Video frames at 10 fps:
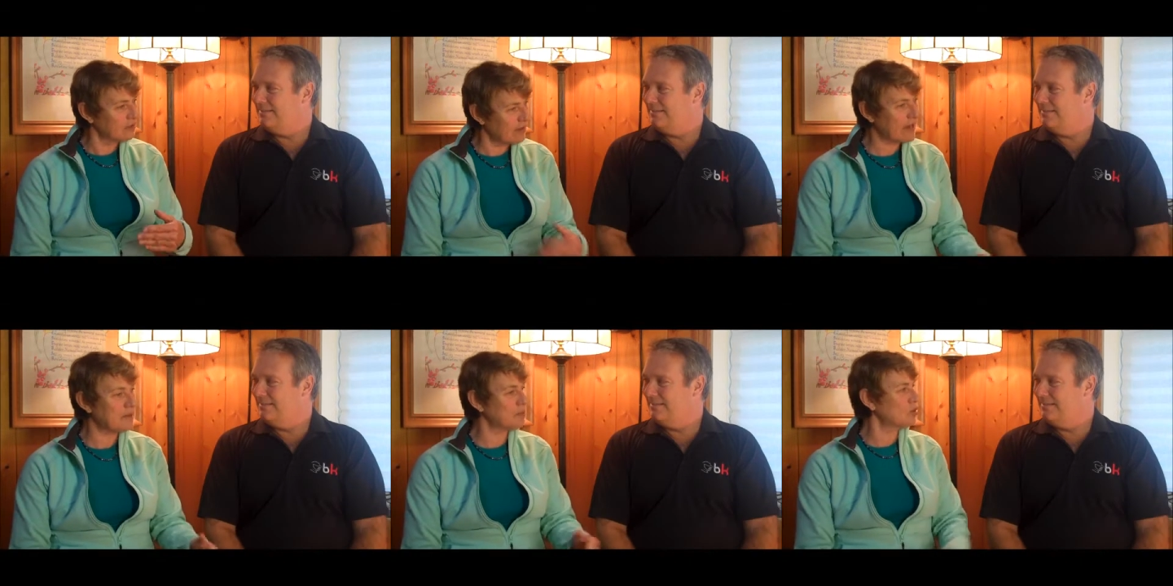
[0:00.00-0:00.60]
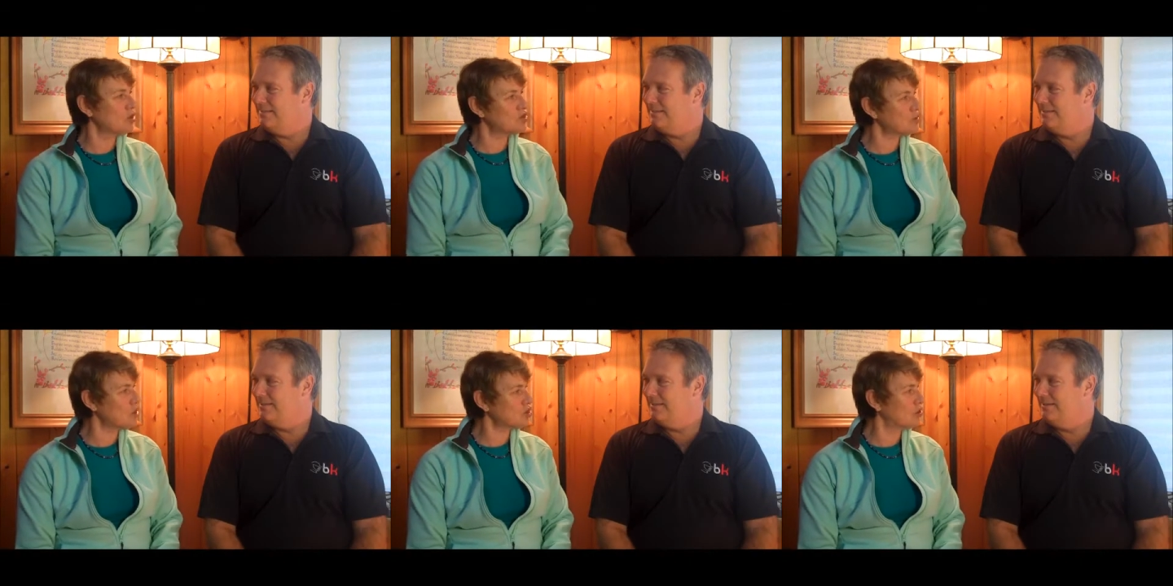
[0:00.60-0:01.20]
Speaker 1: racquetball on the
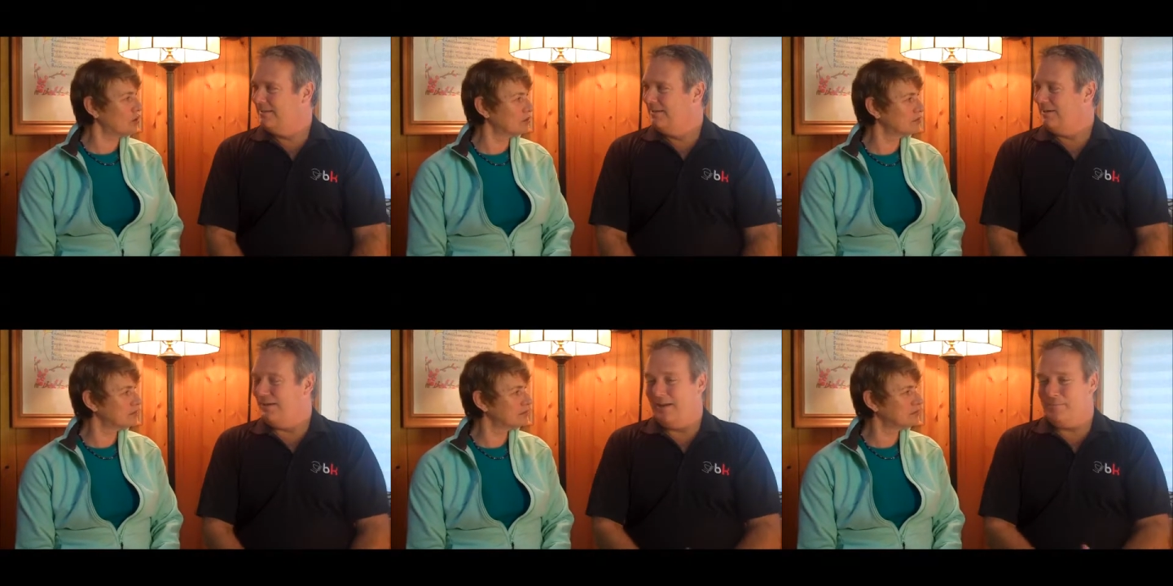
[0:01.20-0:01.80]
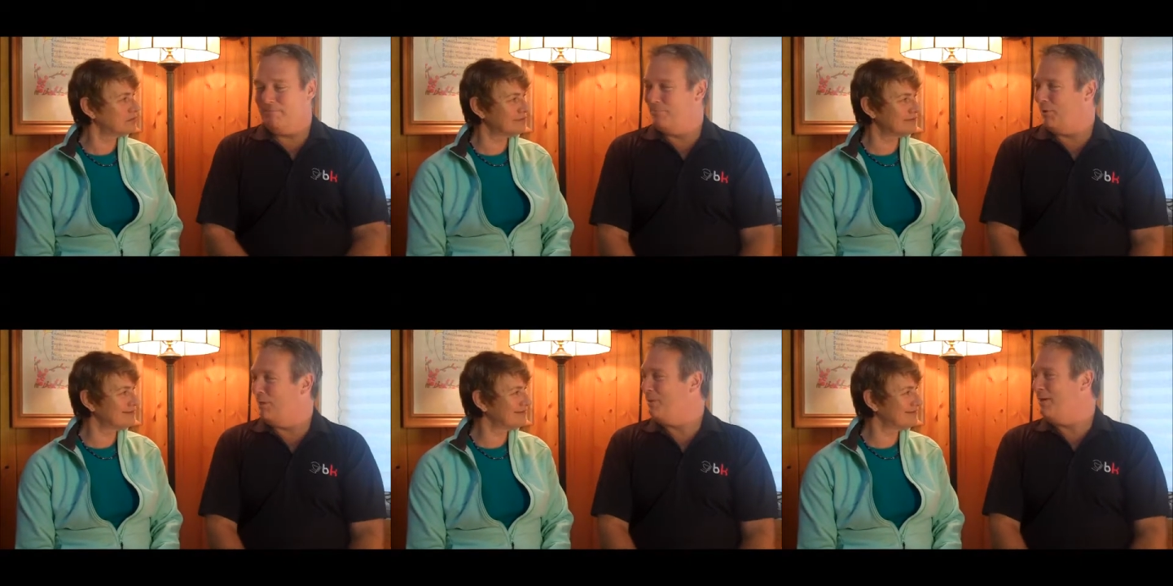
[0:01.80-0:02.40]
squash court?
Speaker 2: I'm
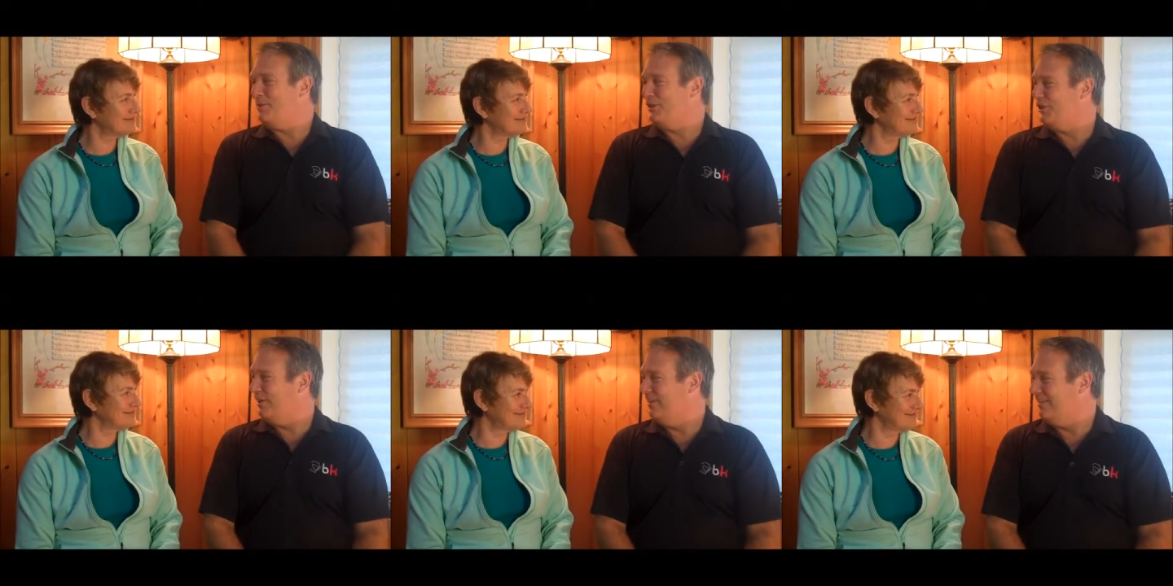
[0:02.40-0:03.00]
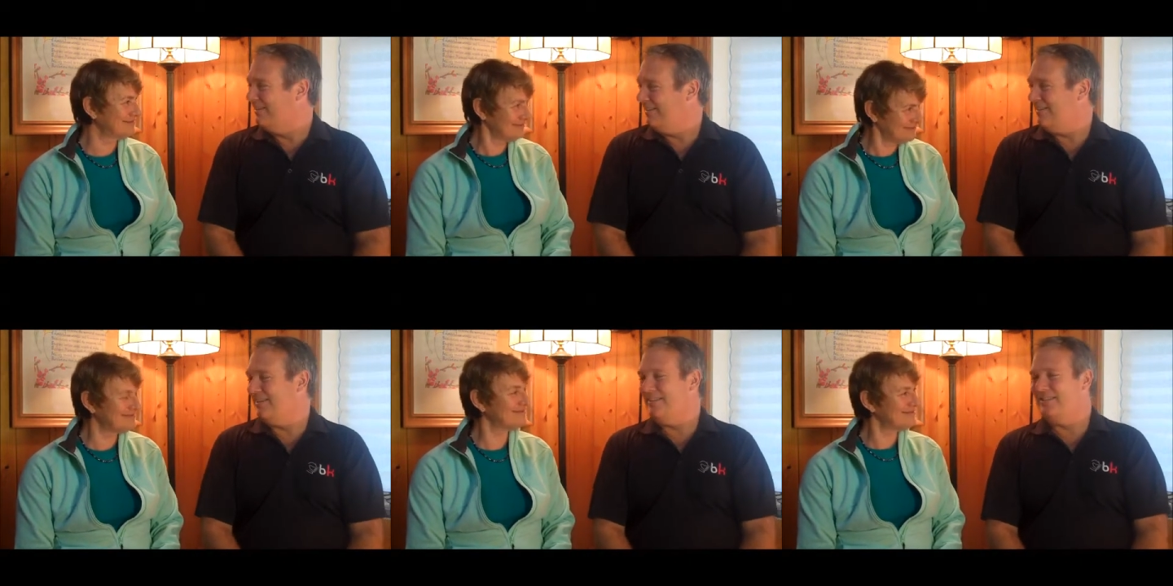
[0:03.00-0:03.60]
Barb. I'm excited. Uh,
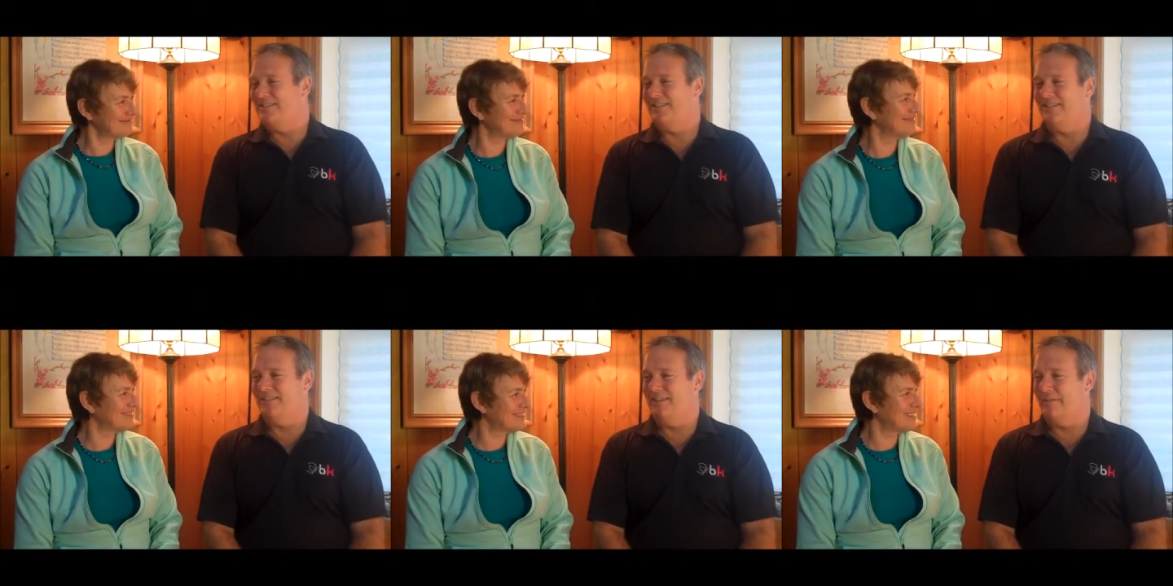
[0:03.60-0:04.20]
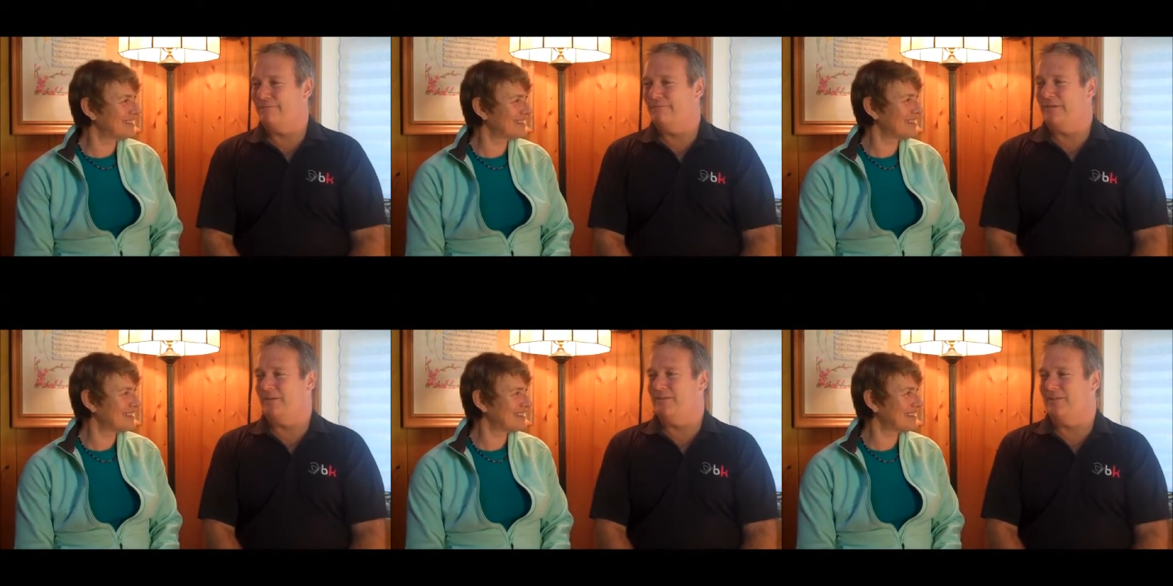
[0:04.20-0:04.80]
it's uh, I've
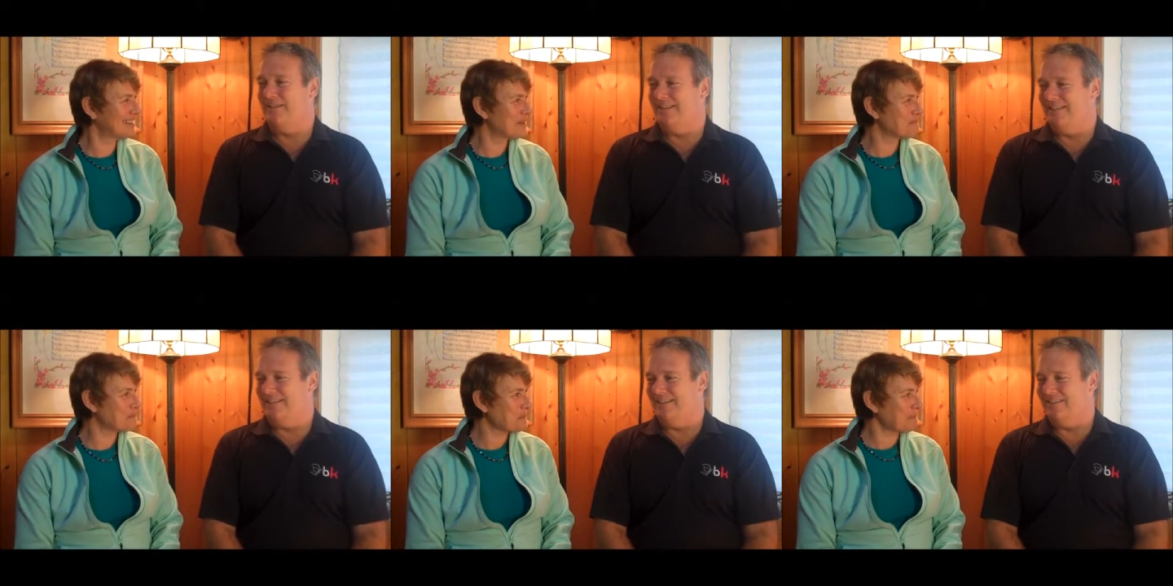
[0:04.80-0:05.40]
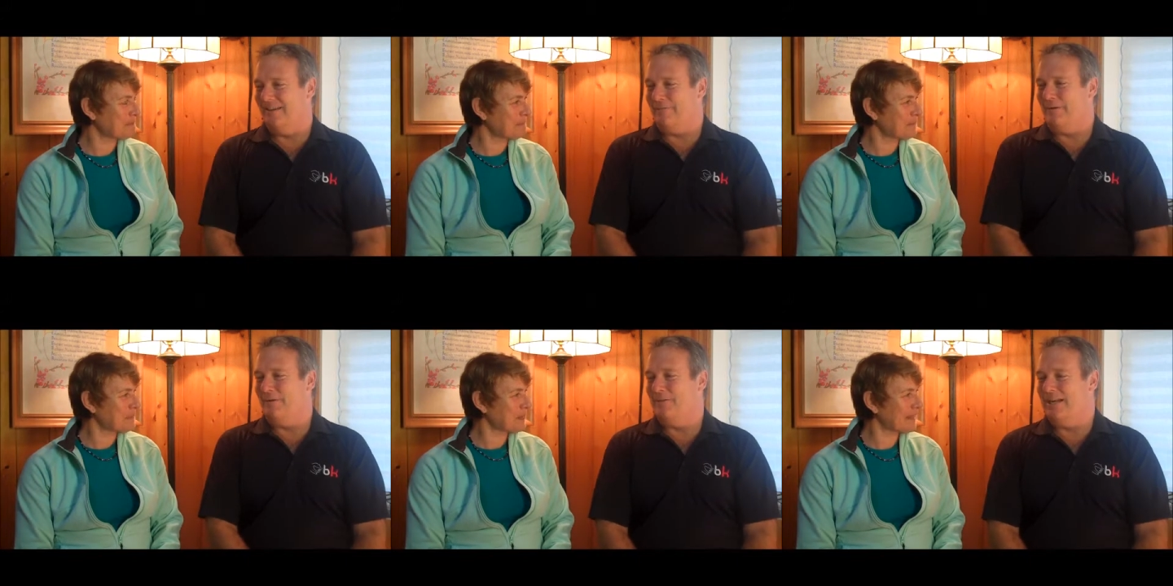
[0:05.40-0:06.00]
found a uh, I
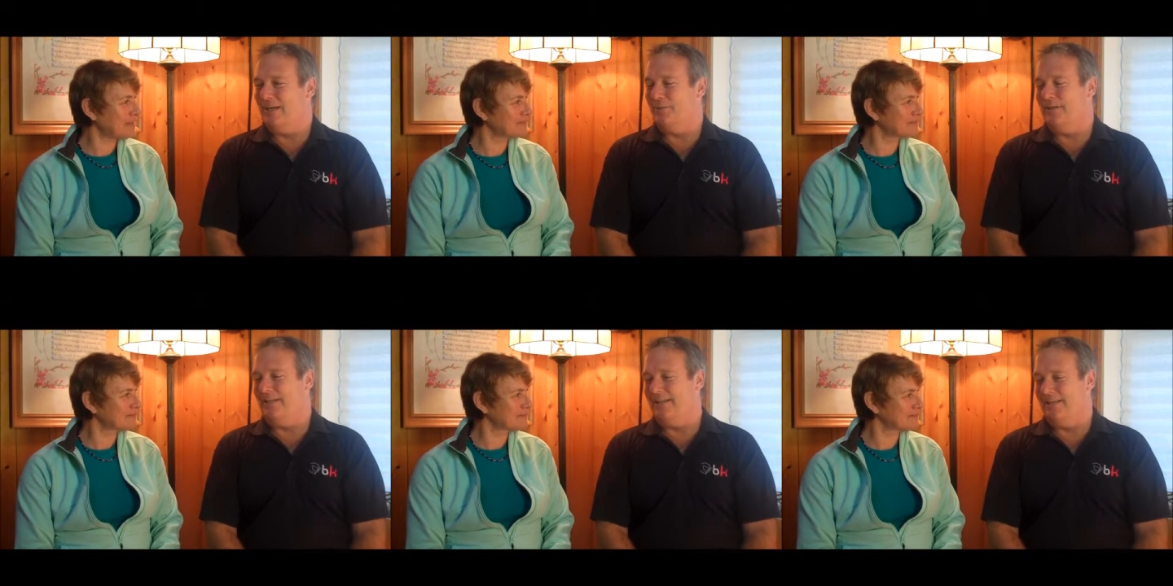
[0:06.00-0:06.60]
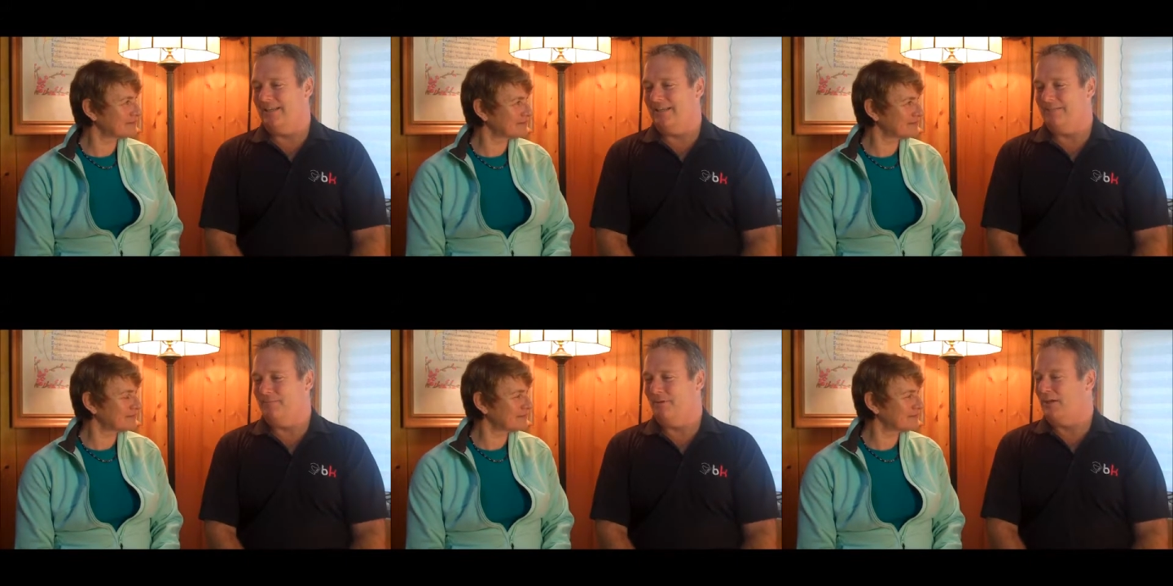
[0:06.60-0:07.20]
found now a uh,
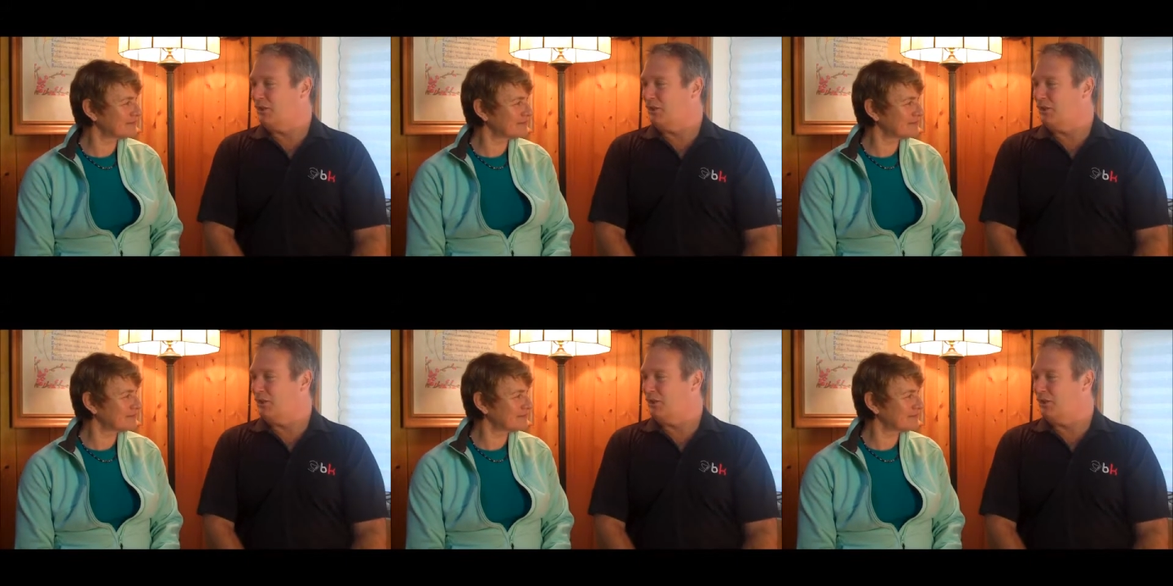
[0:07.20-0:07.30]
a